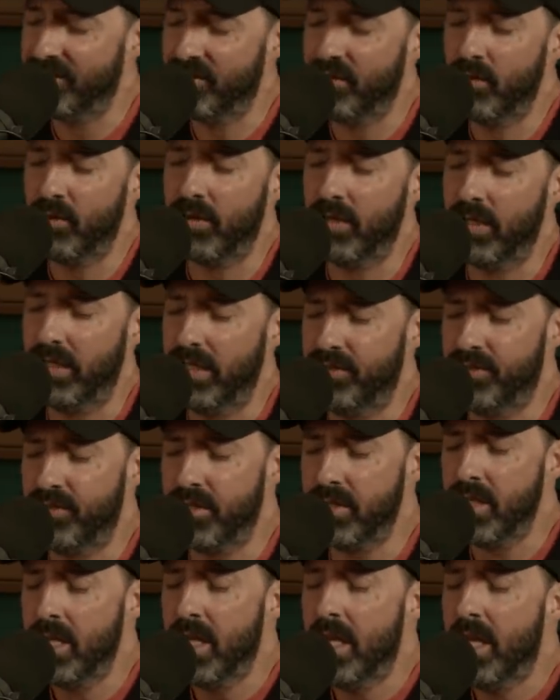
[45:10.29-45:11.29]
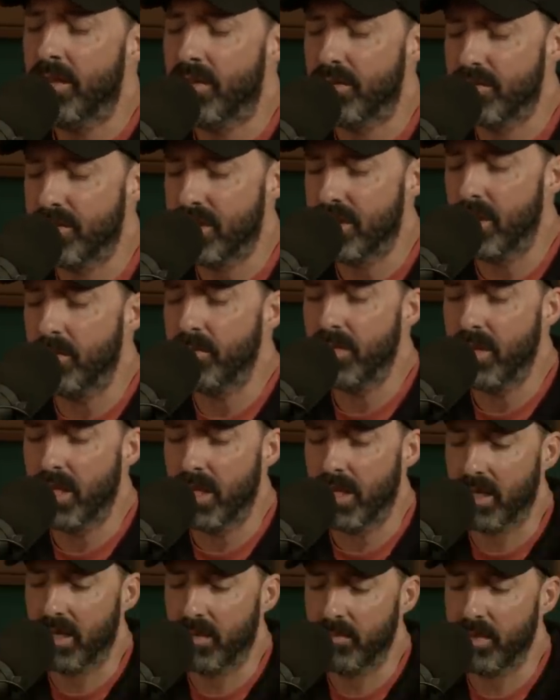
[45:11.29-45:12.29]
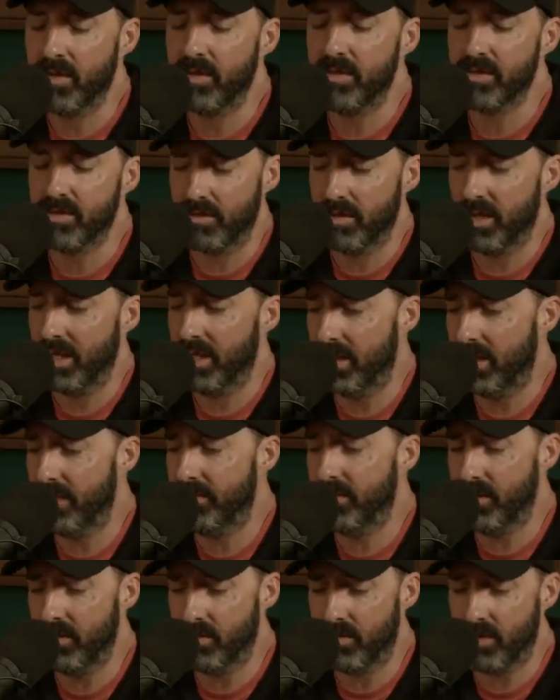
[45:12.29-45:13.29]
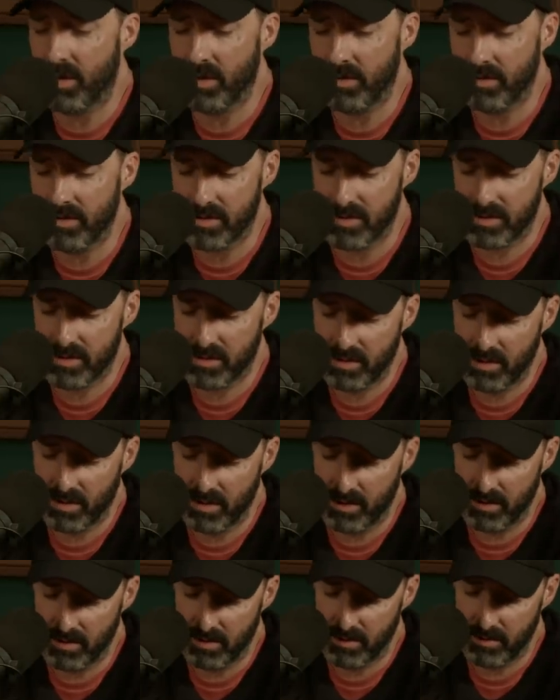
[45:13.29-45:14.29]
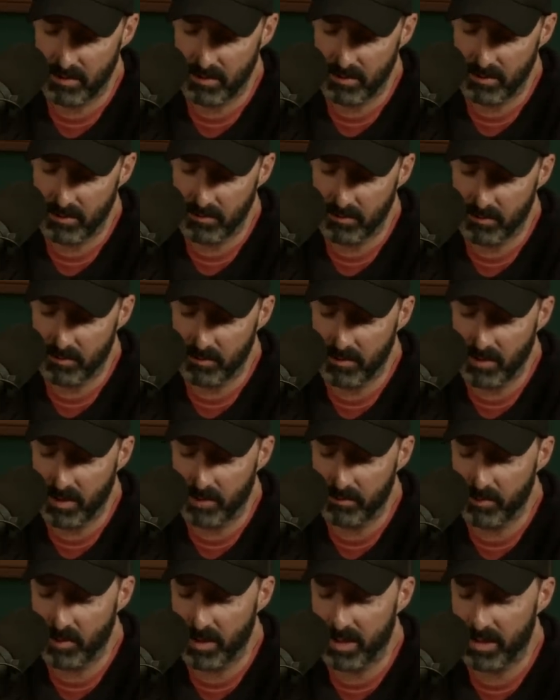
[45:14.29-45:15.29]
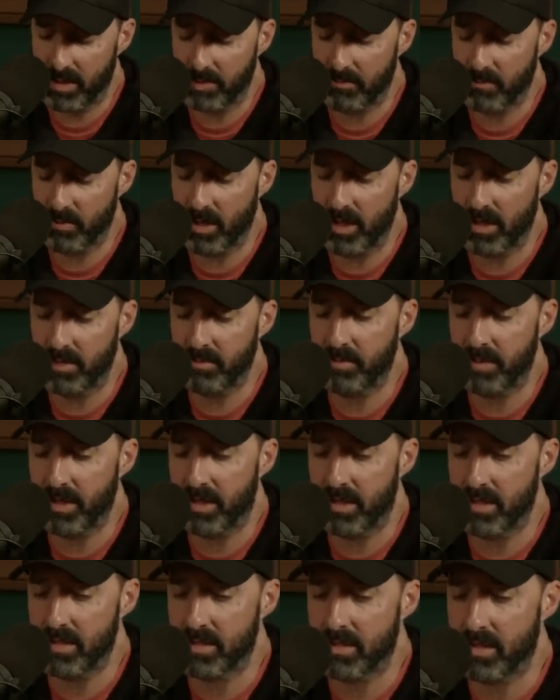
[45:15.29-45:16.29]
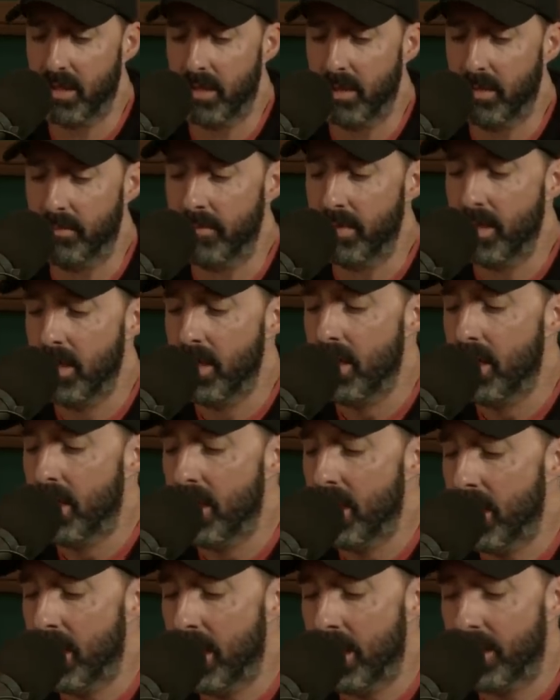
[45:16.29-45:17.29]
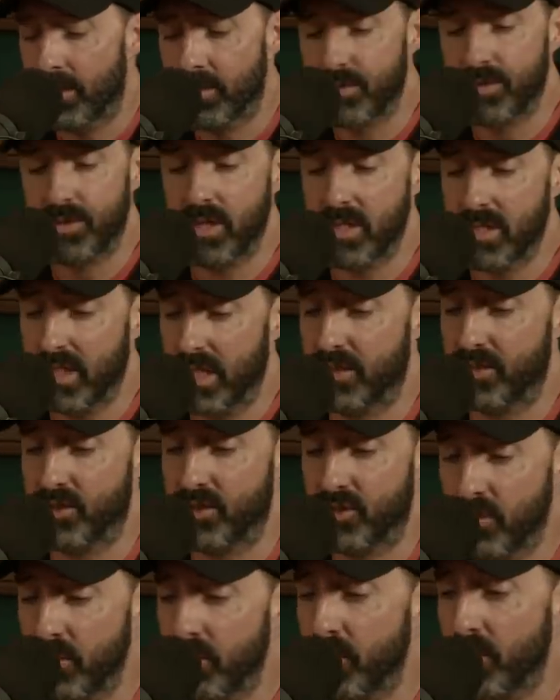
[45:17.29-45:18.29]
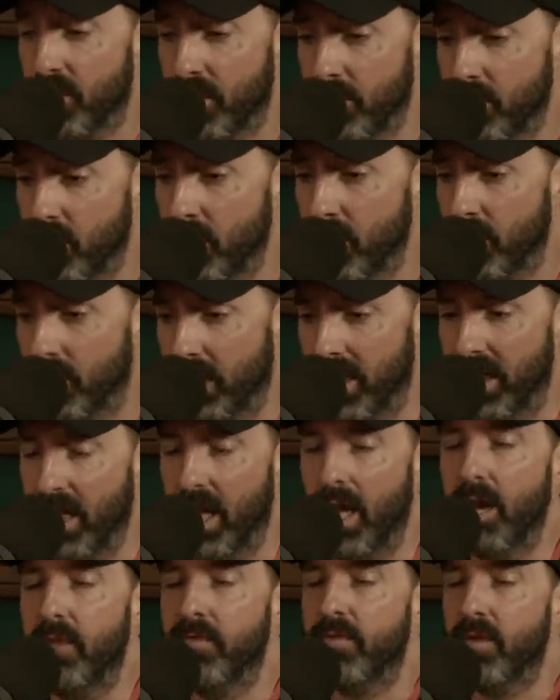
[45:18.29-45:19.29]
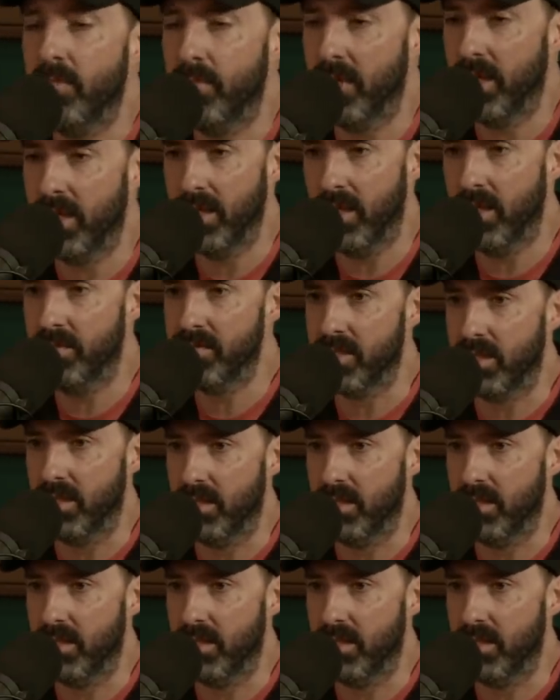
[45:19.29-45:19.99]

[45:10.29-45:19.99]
so good. It's just there's something. I mean, there's a. I love that you call this uh, uh, breaking bread because um, it's just it's super communal and everybody loves it.